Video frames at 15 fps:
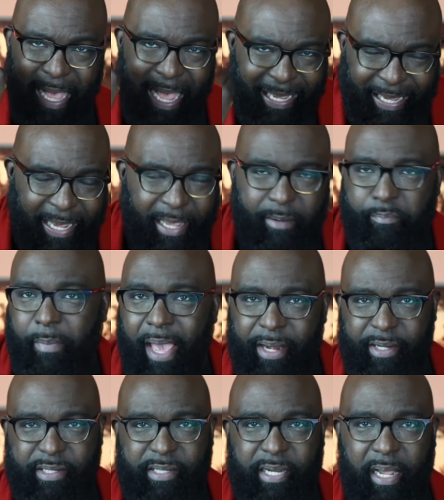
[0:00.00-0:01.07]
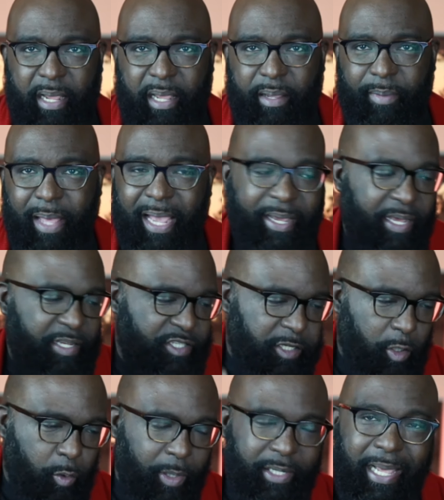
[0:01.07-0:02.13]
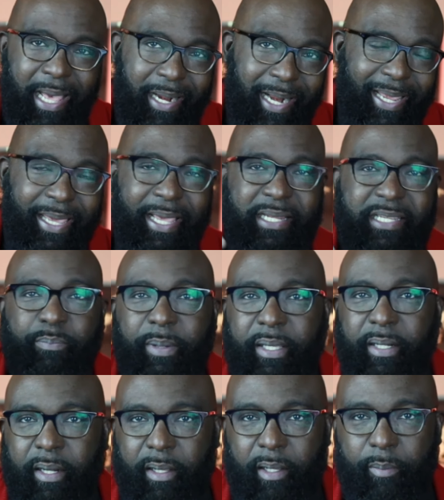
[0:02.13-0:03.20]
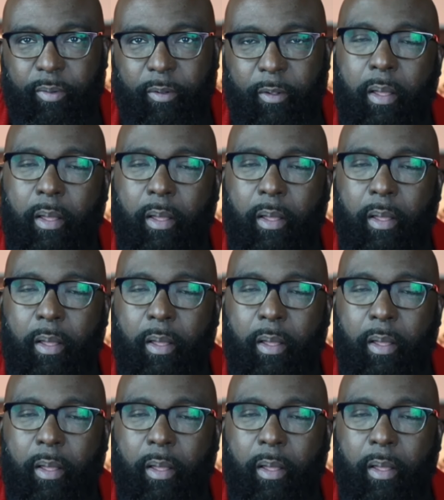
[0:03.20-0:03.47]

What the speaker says: I can't manage time. I can't slow it down. I can't speed it up.